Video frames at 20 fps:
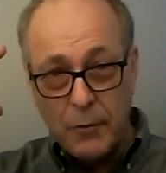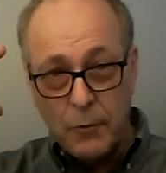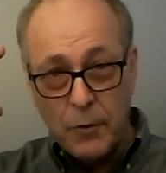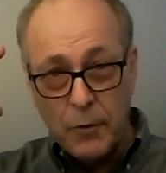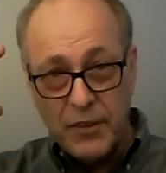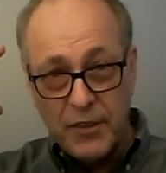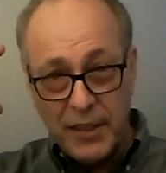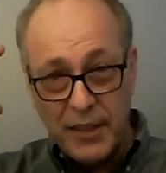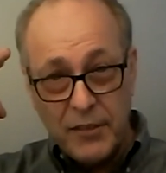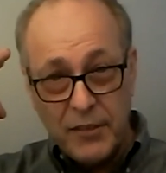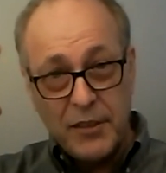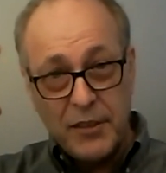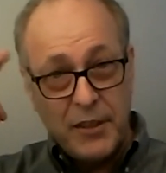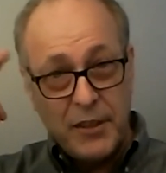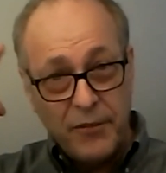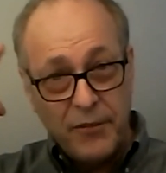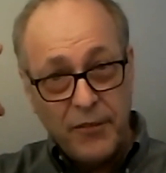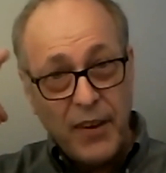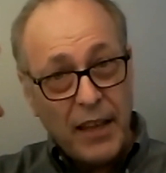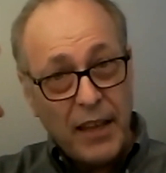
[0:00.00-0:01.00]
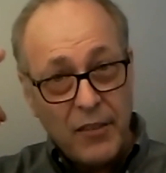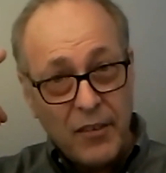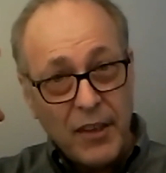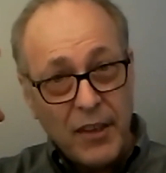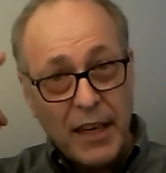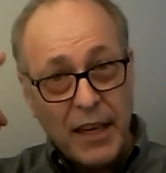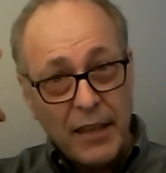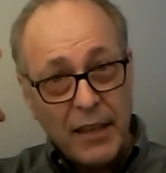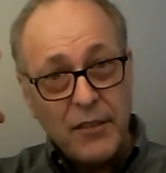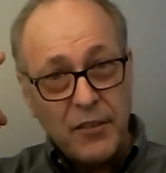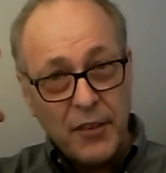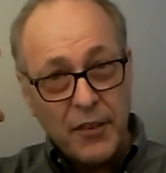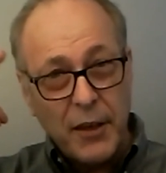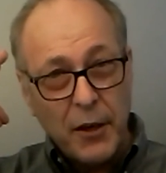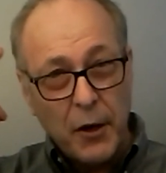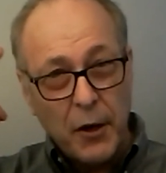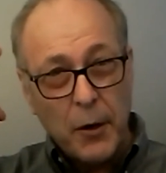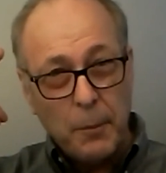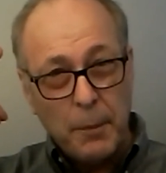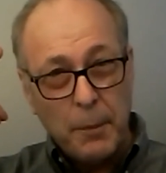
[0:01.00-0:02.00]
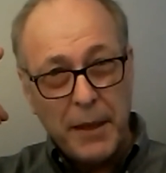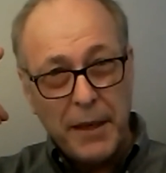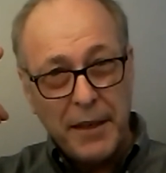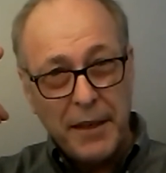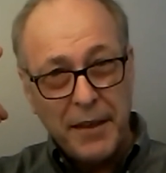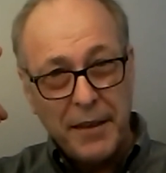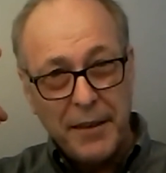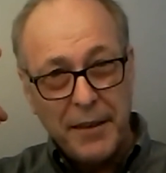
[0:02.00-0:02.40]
was his defense against therapy.